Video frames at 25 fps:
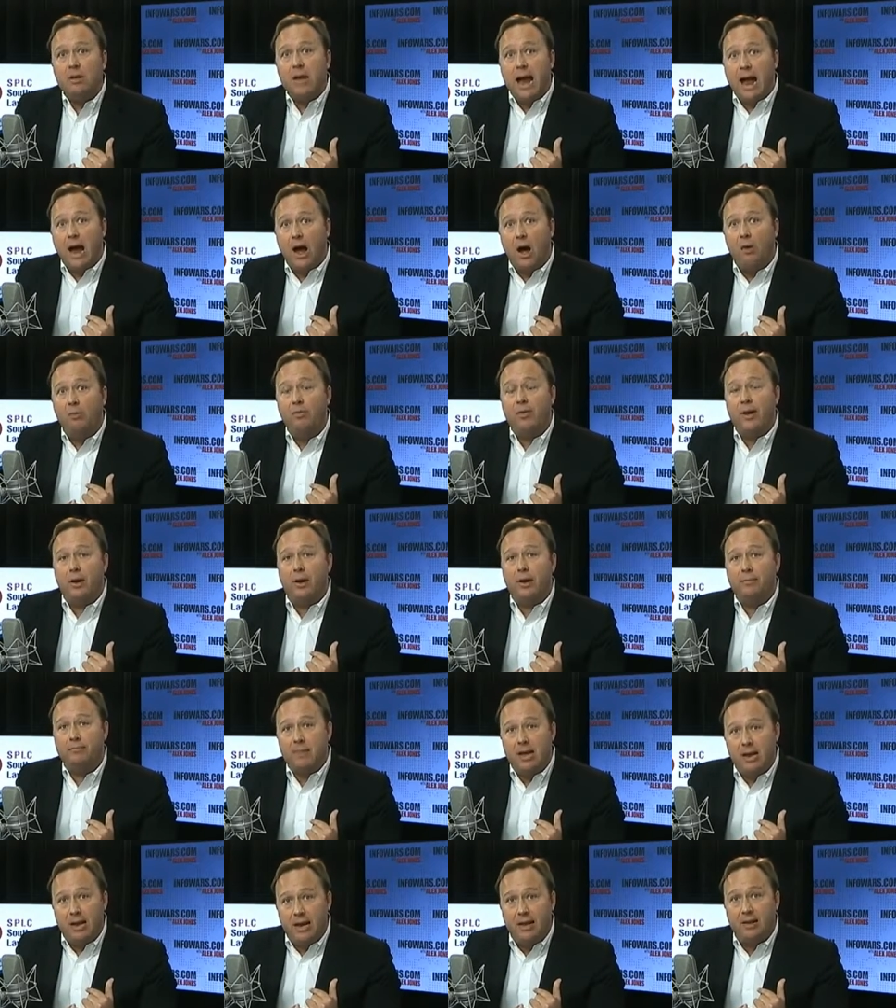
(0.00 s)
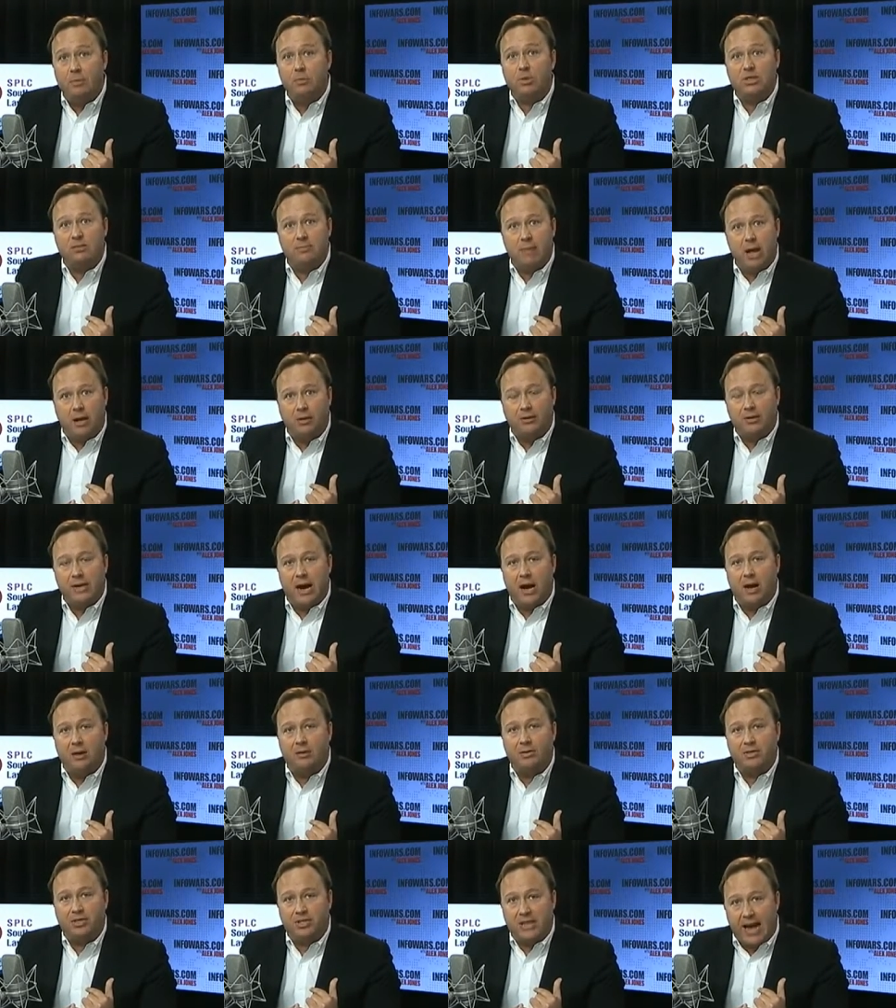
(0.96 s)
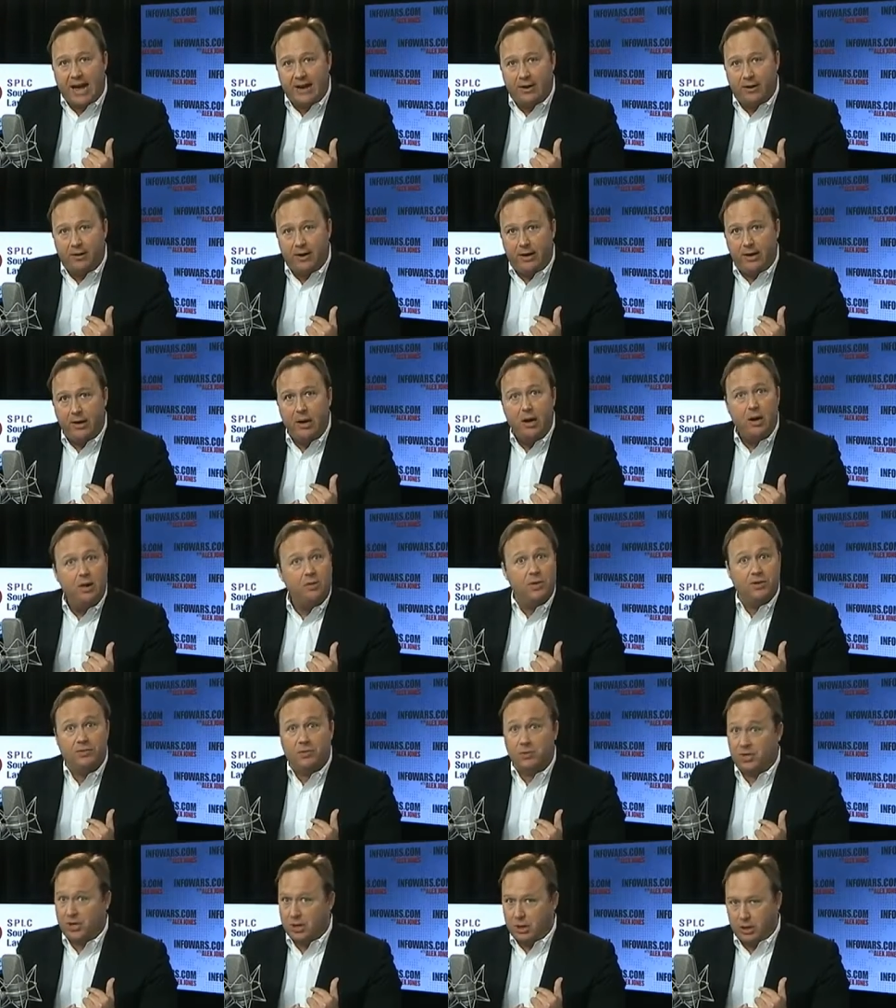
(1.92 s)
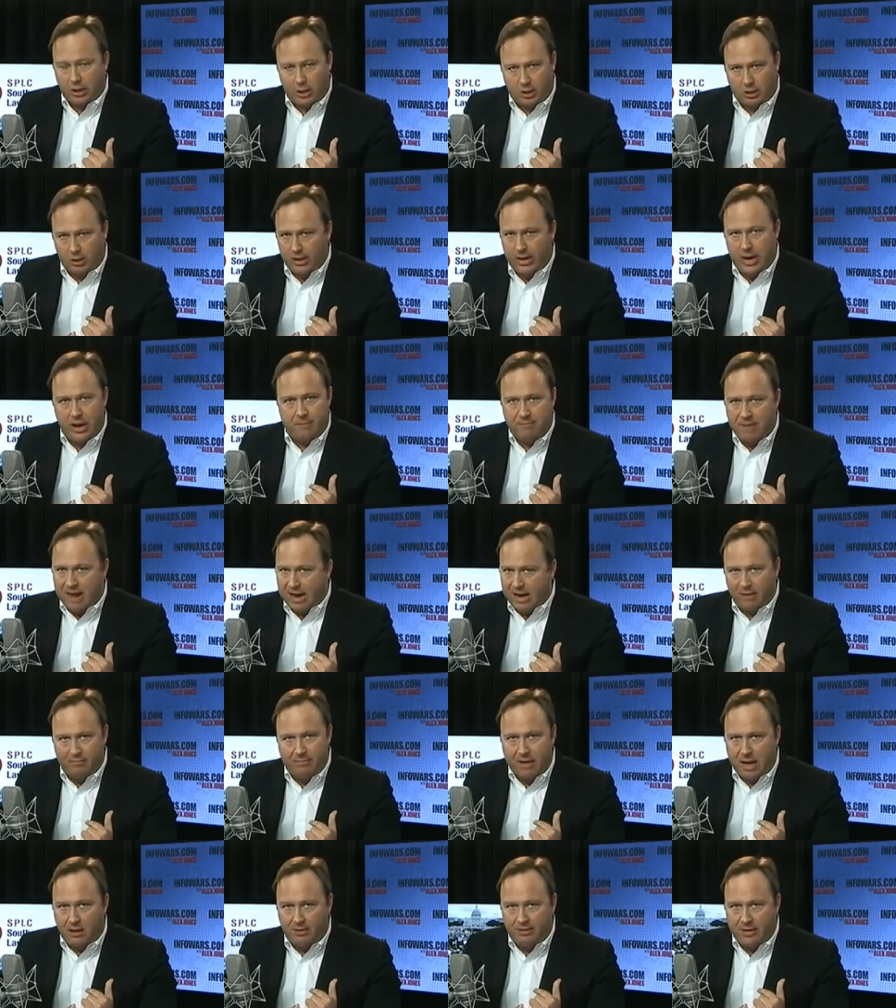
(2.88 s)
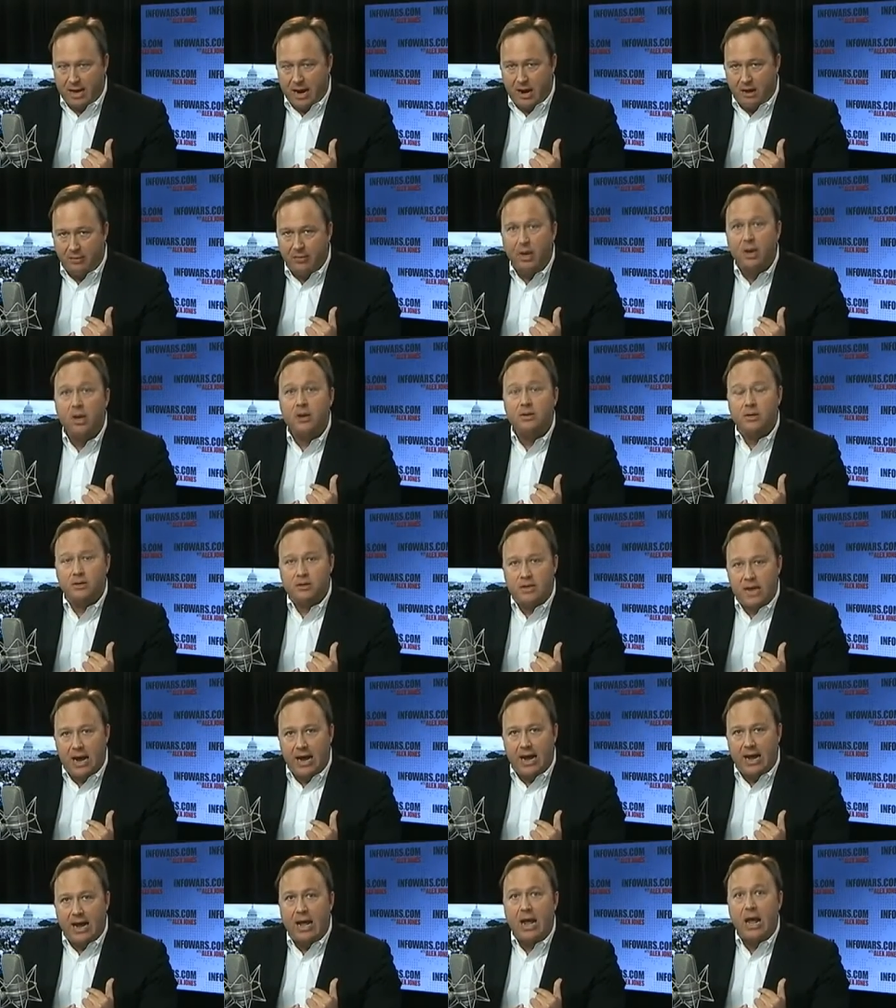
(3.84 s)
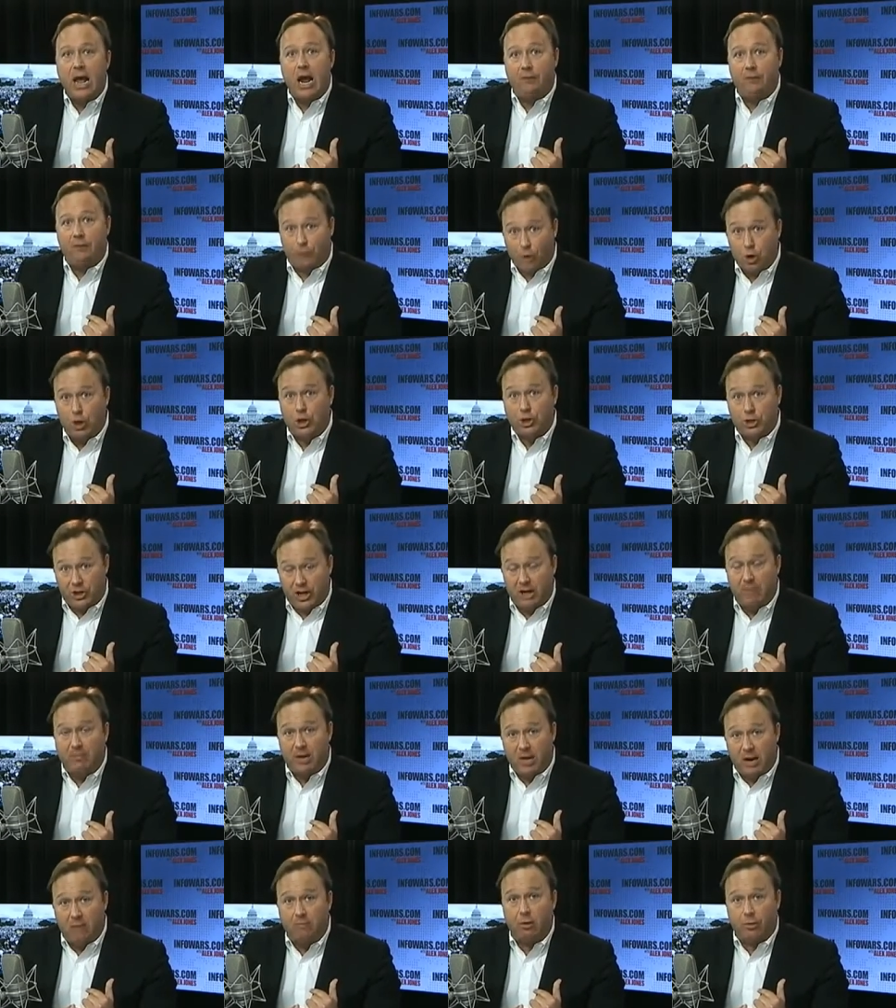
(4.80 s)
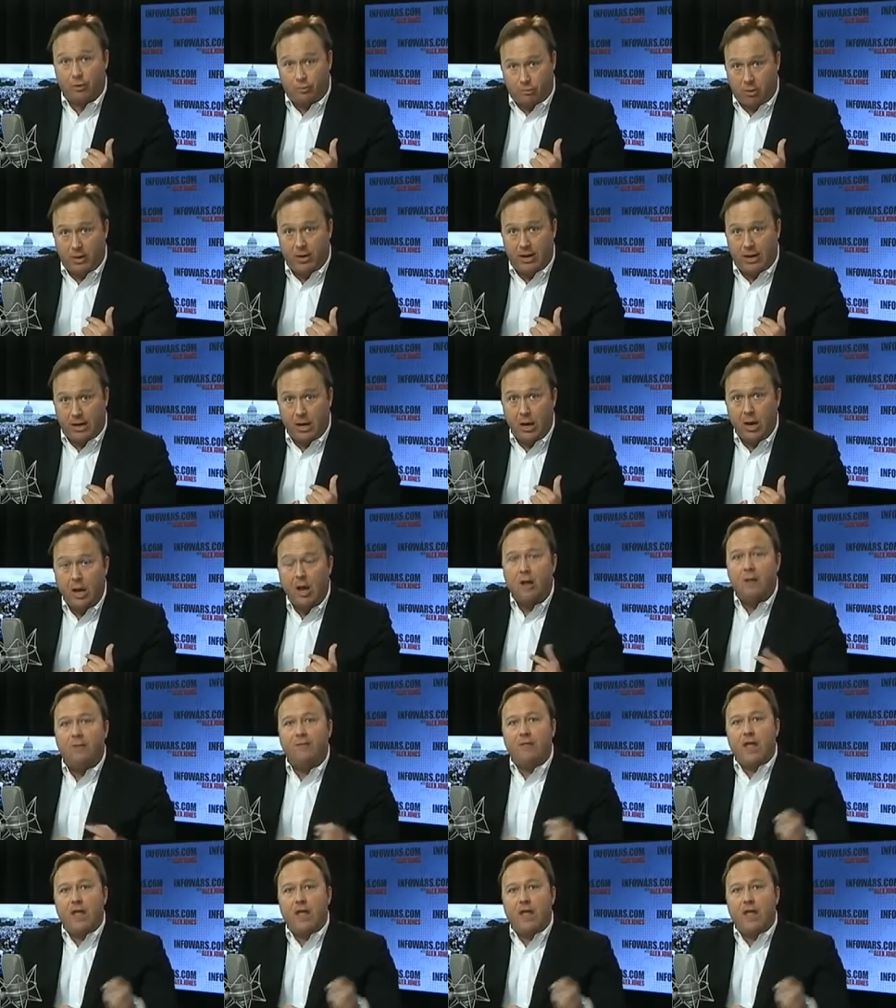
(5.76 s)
Now they're admitting it was a meltdown Saturday. This was clearly a mega meltdown today at Fukushima number 3.